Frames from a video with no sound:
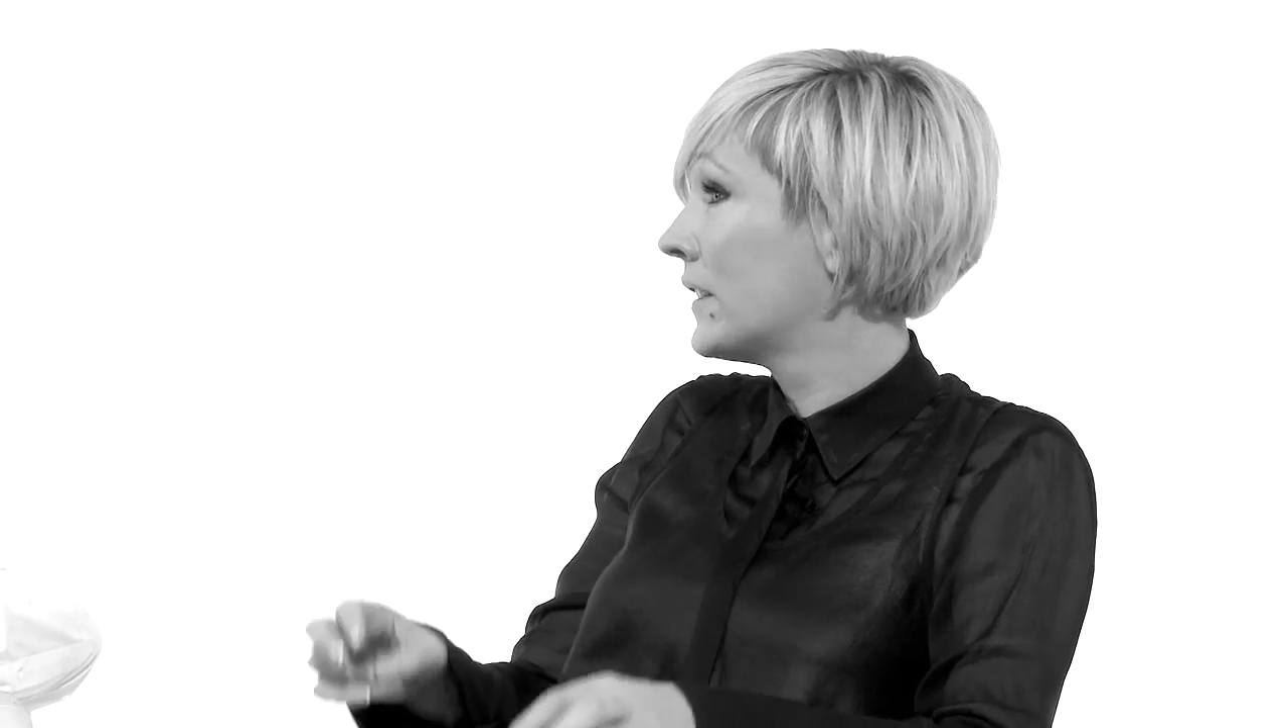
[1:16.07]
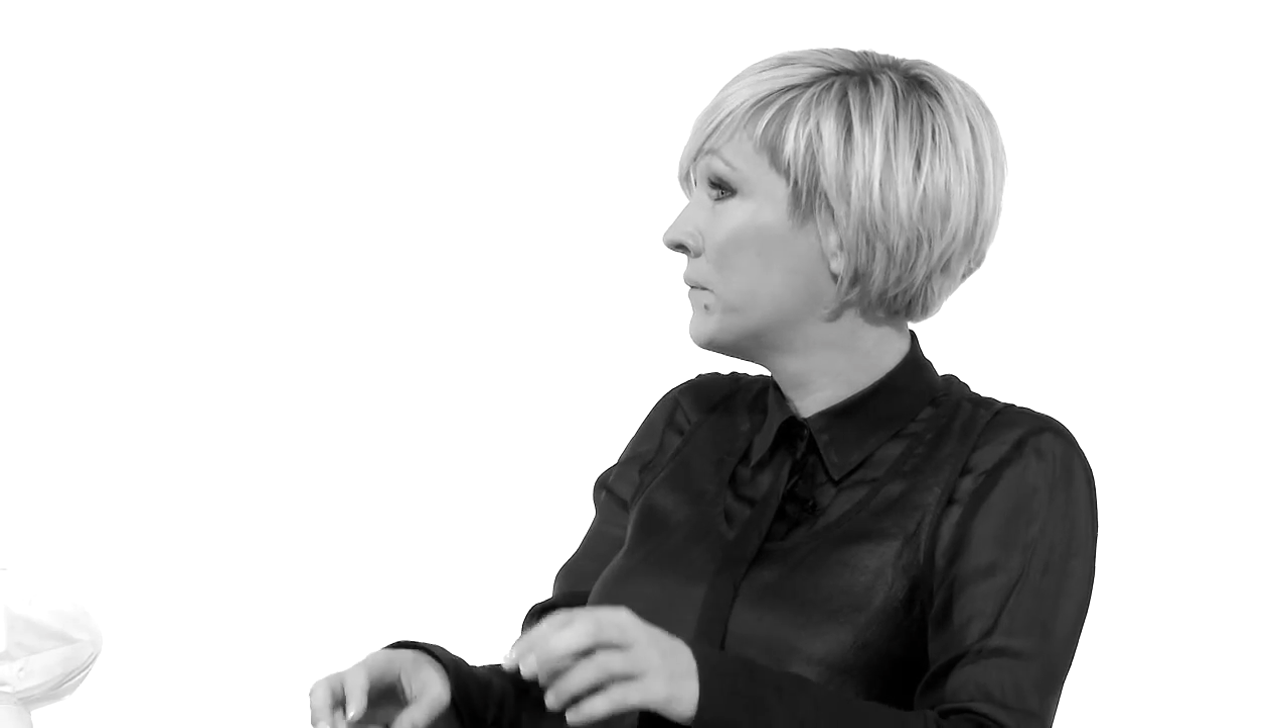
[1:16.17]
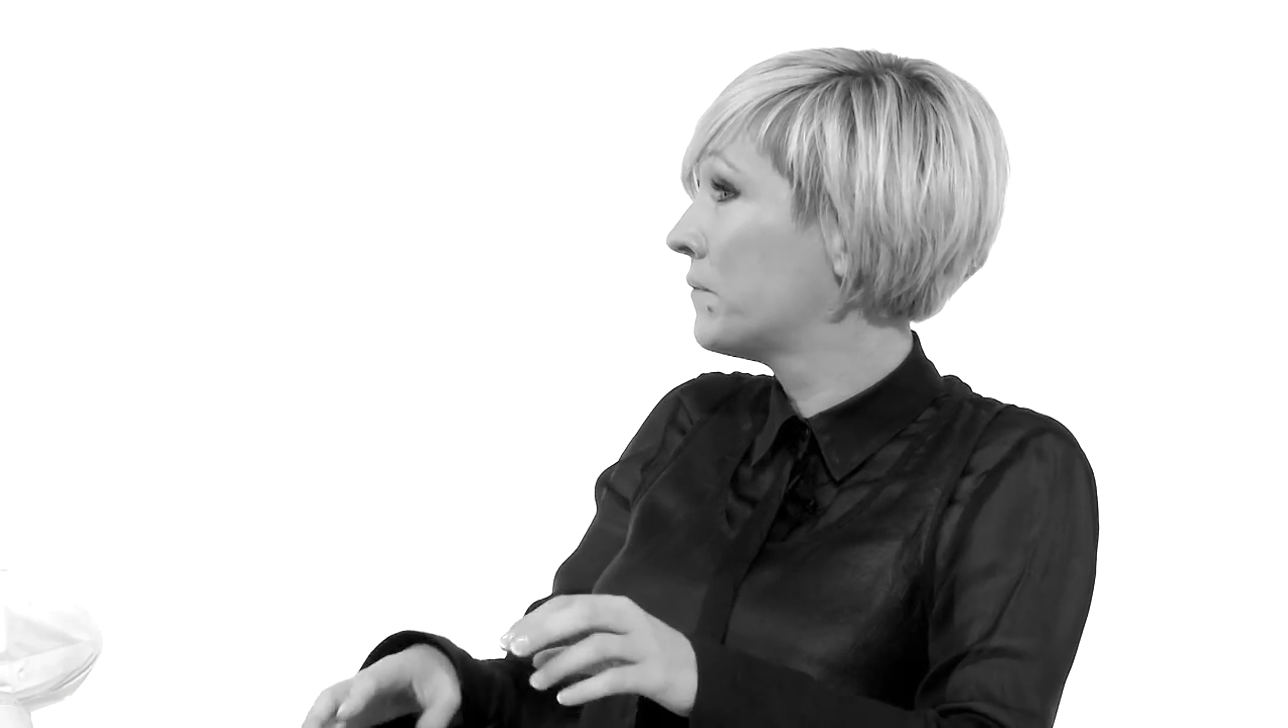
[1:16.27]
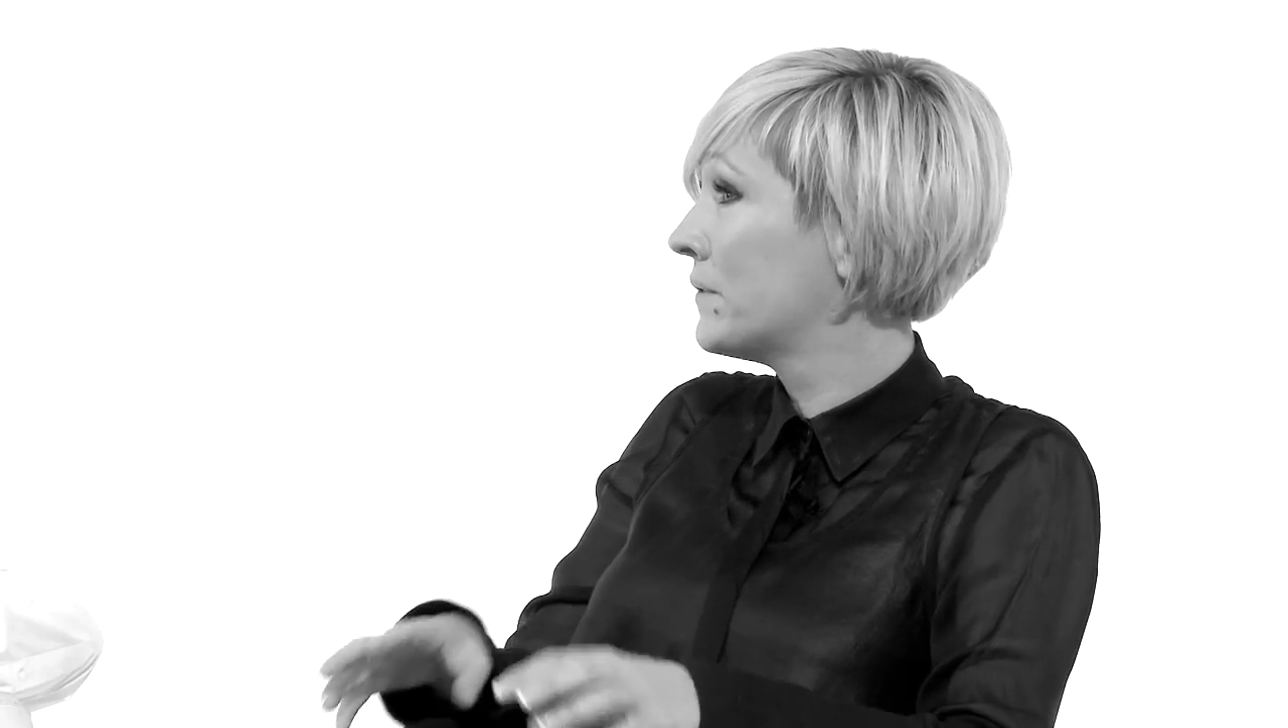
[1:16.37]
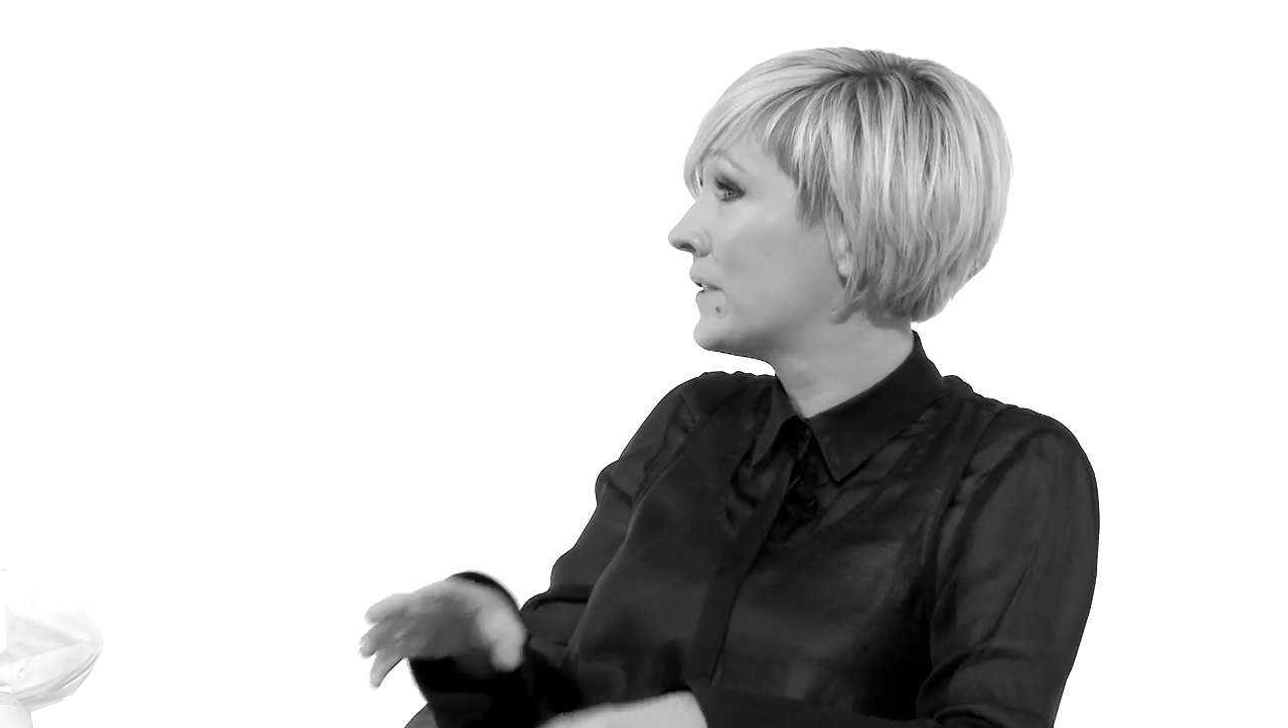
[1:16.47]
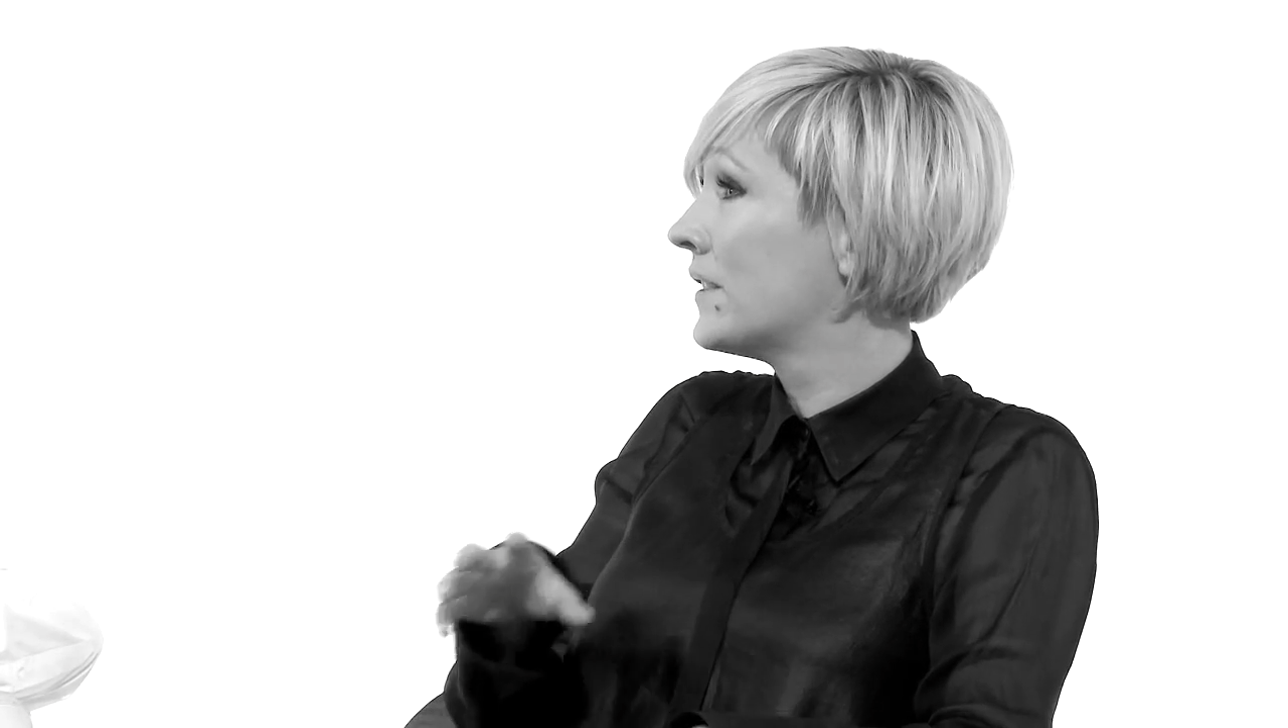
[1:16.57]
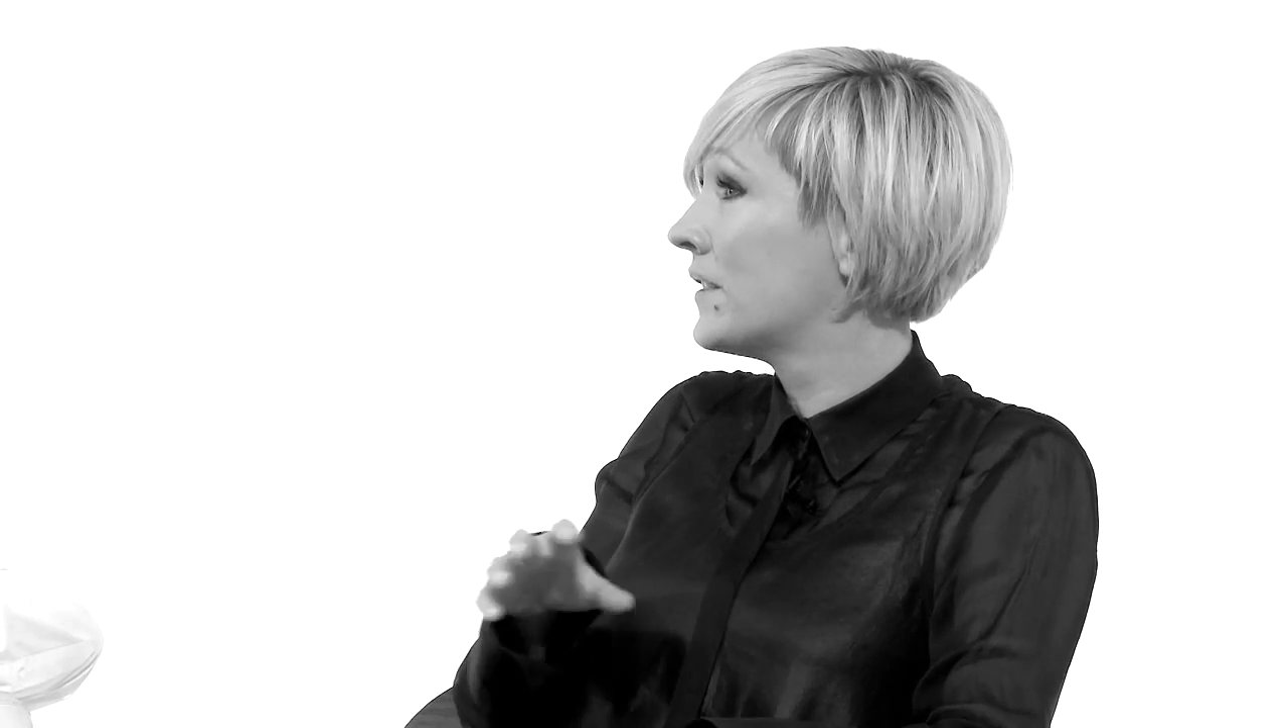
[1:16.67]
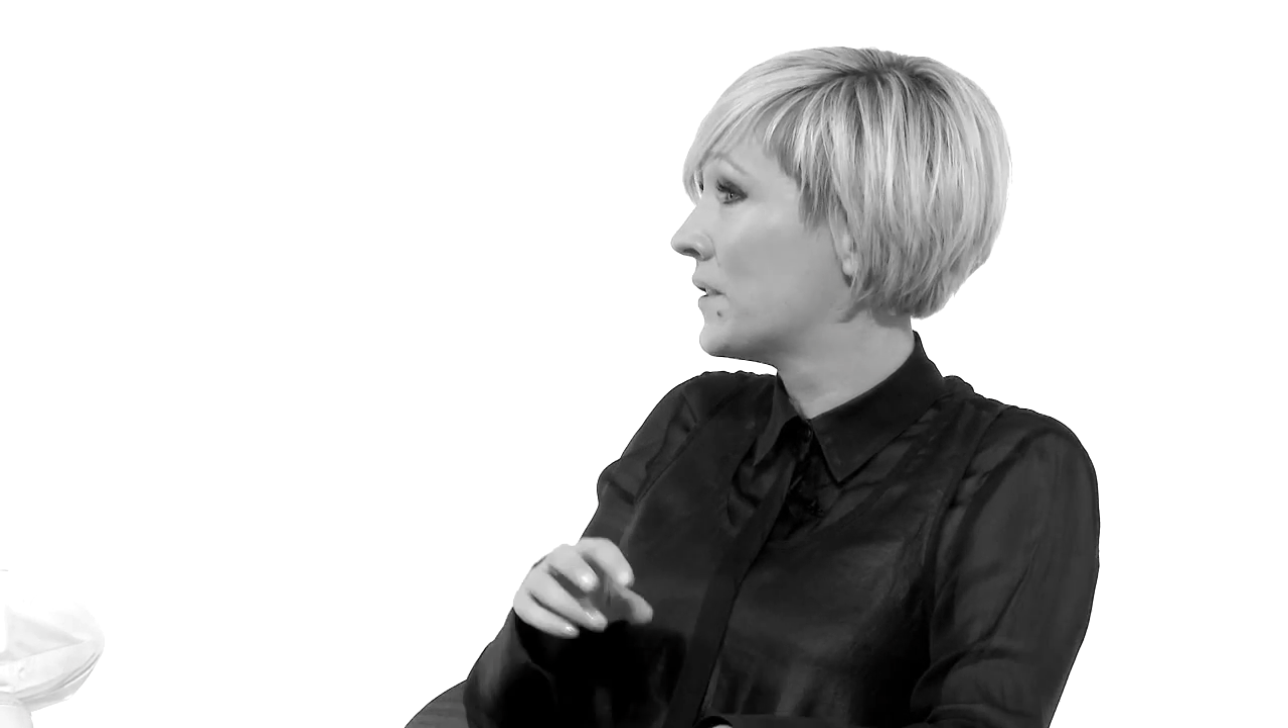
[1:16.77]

influences